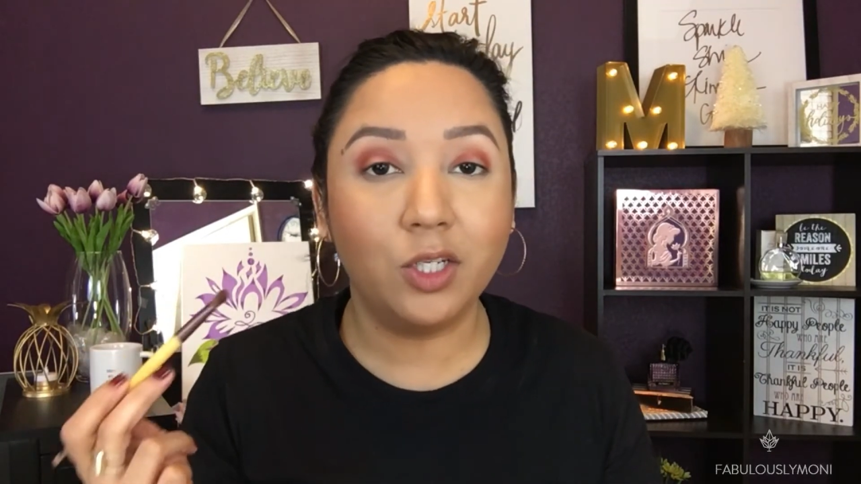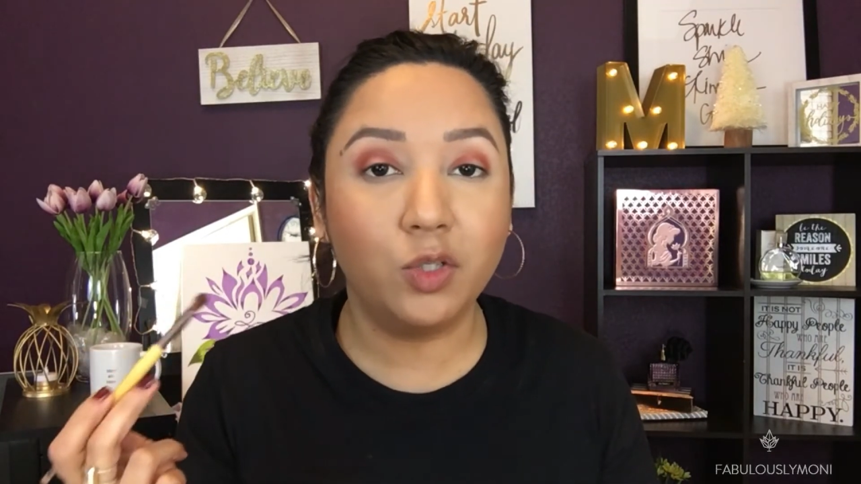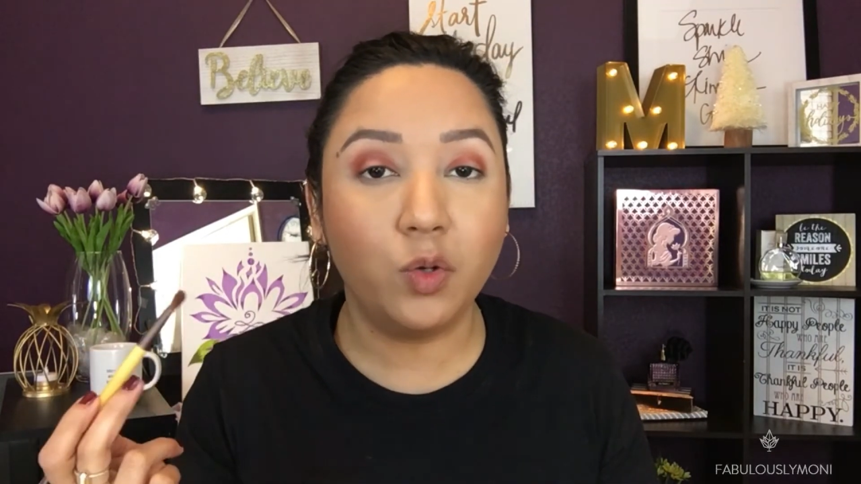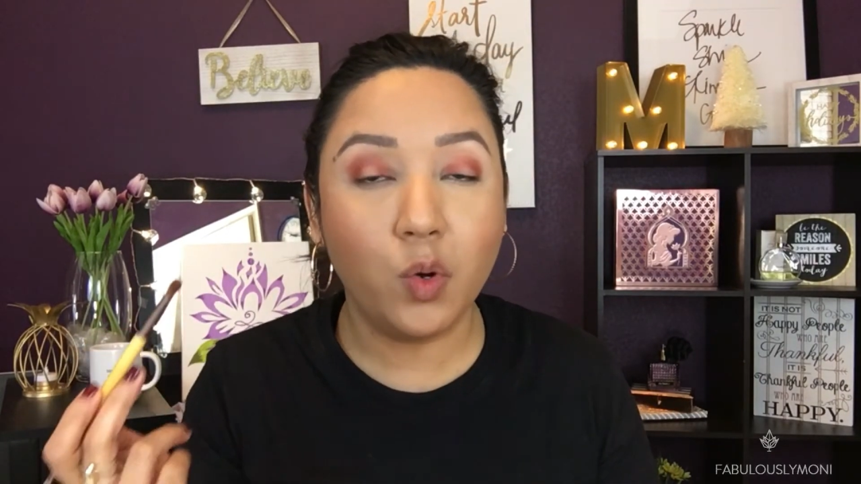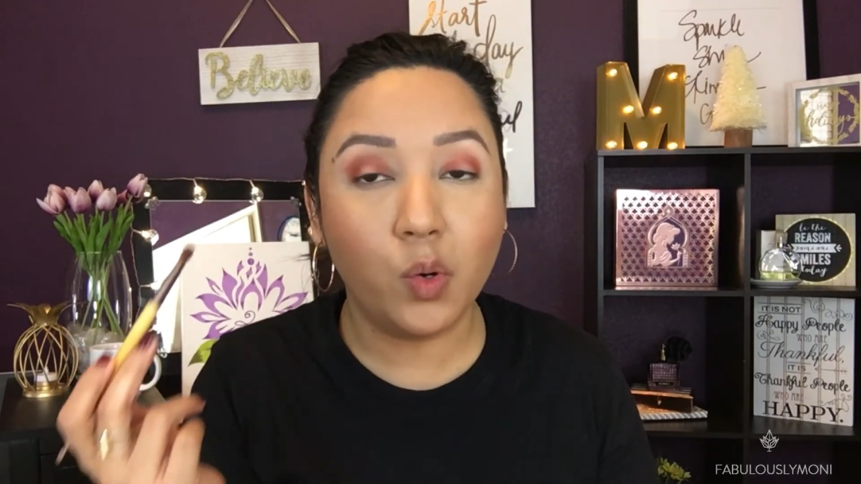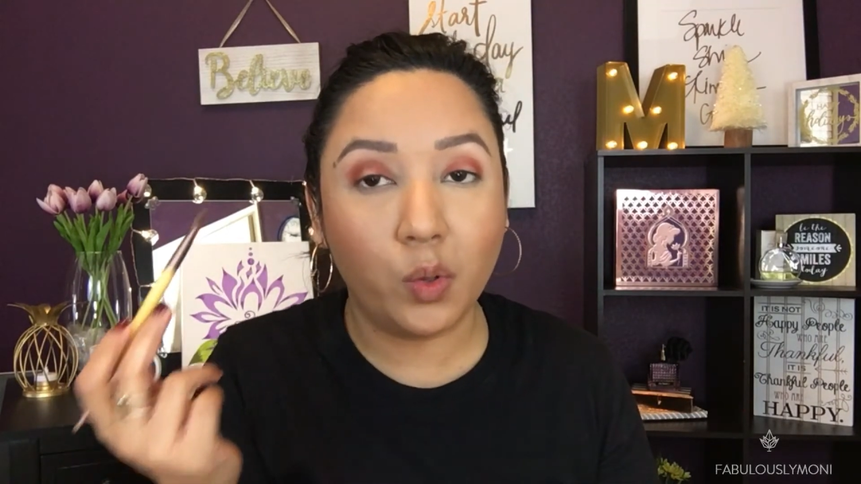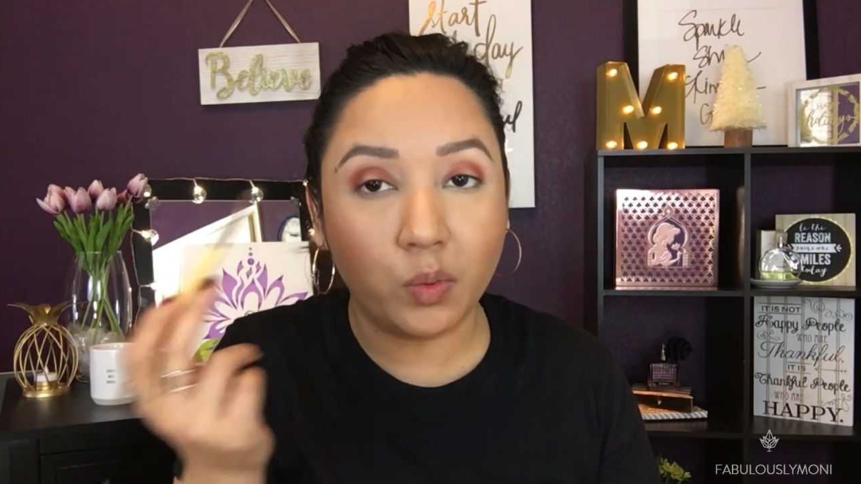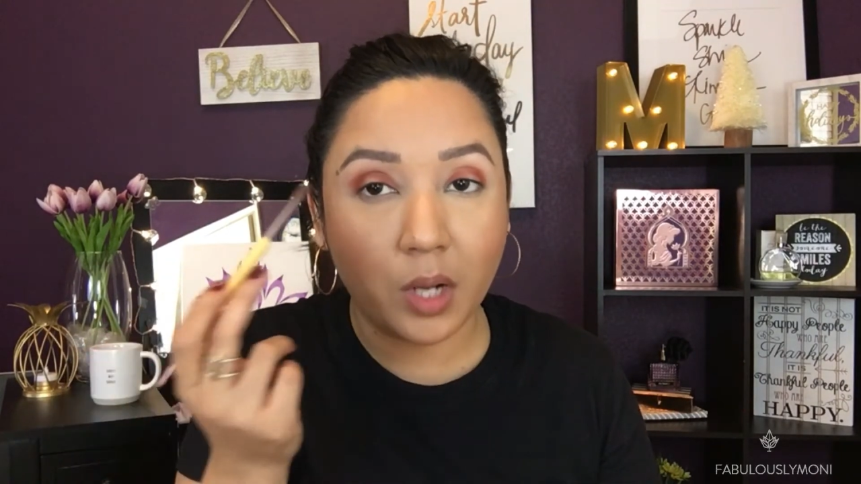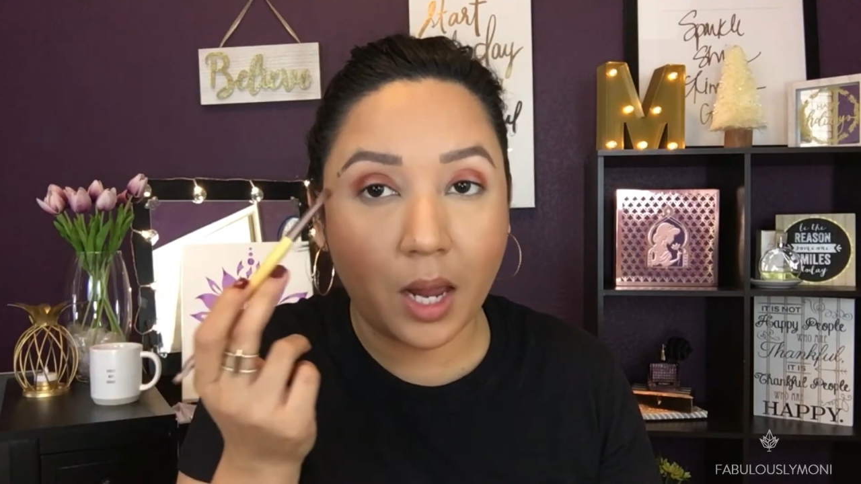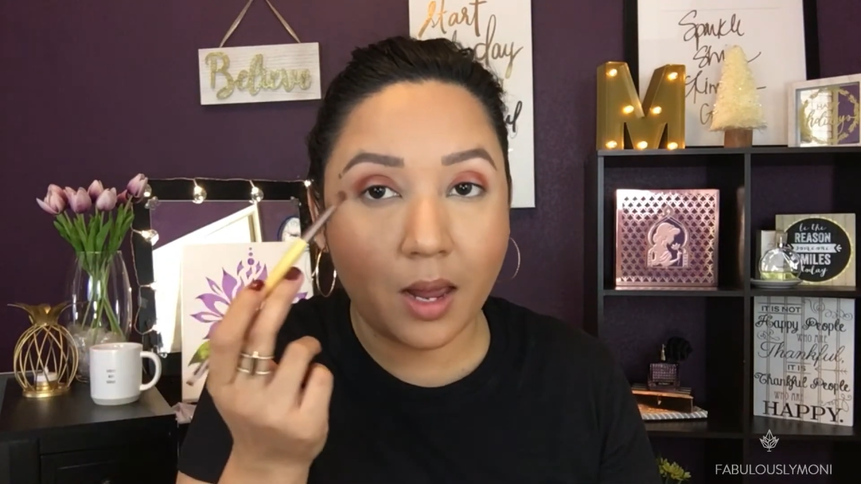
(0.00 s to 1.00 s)
to
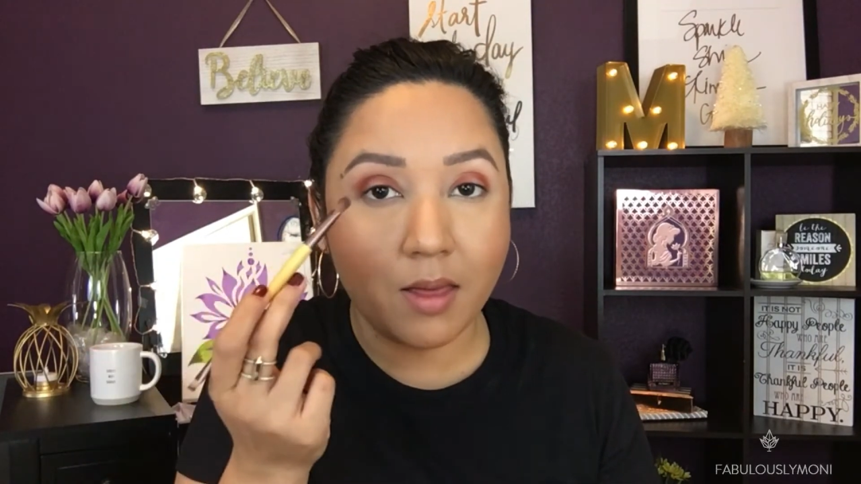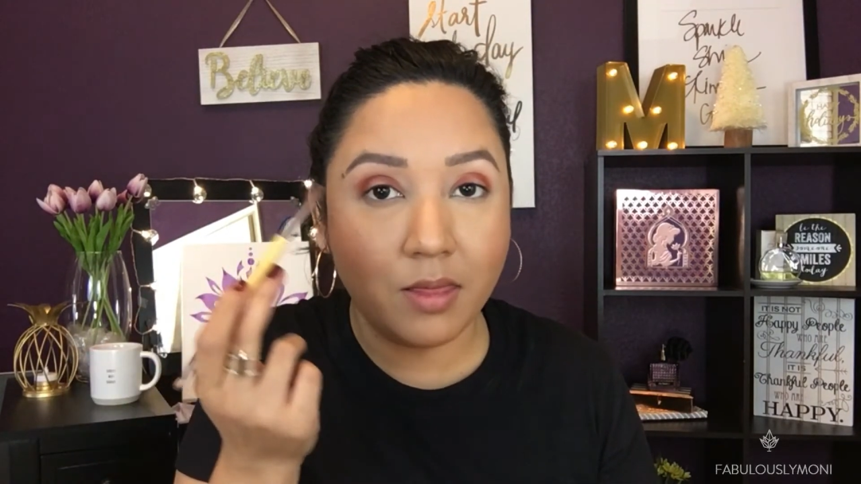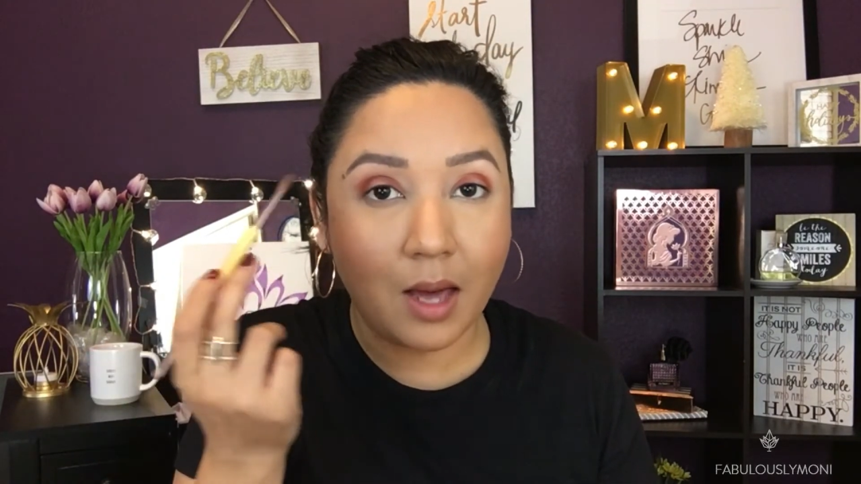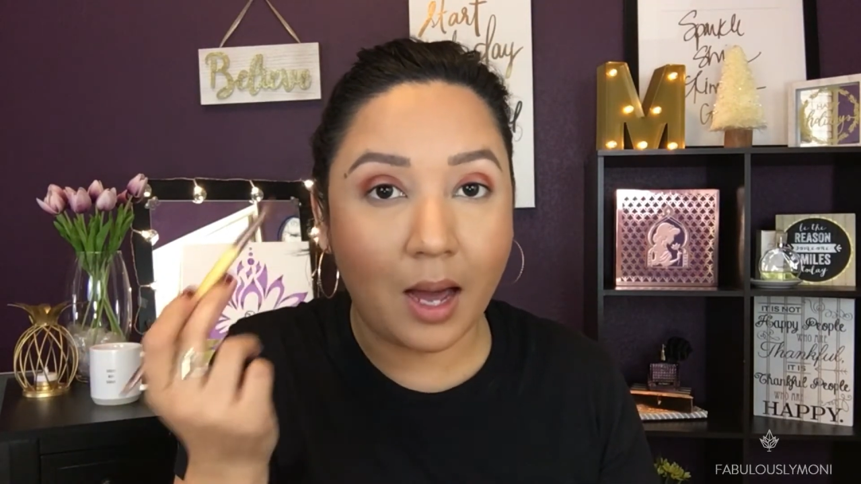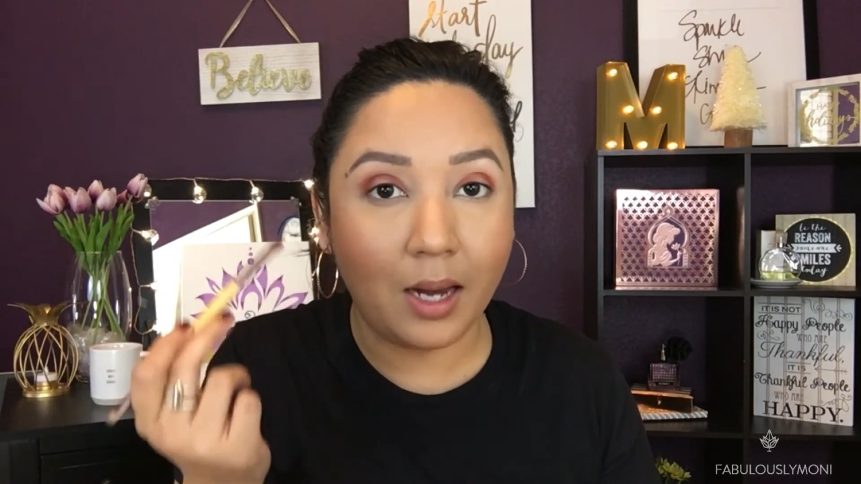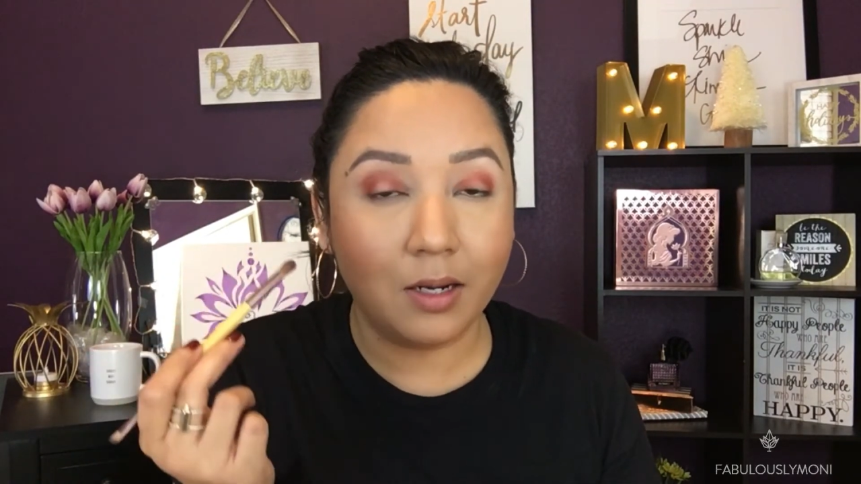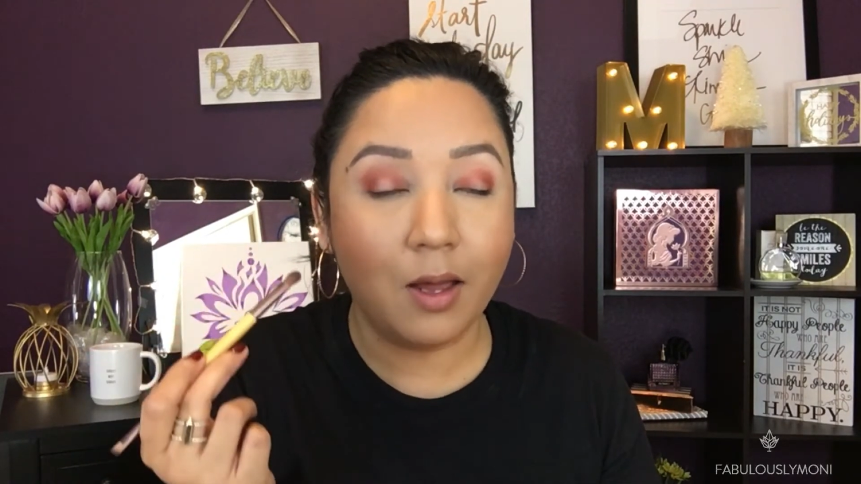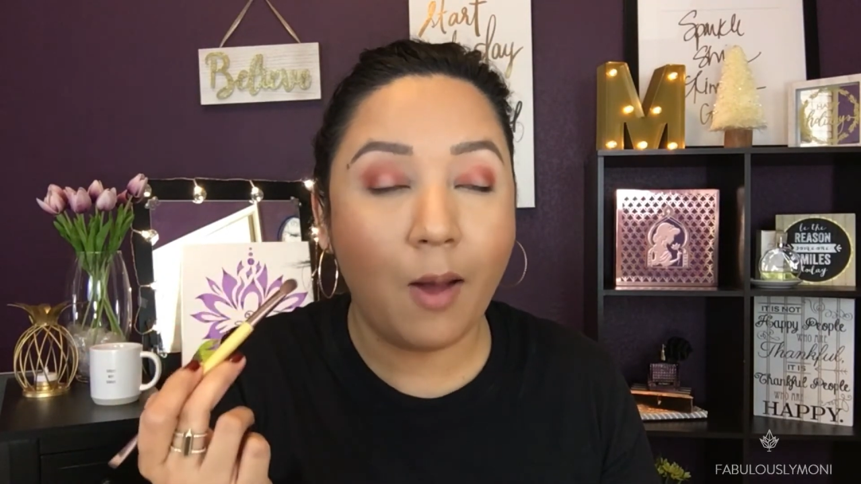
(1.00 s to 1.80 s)
create that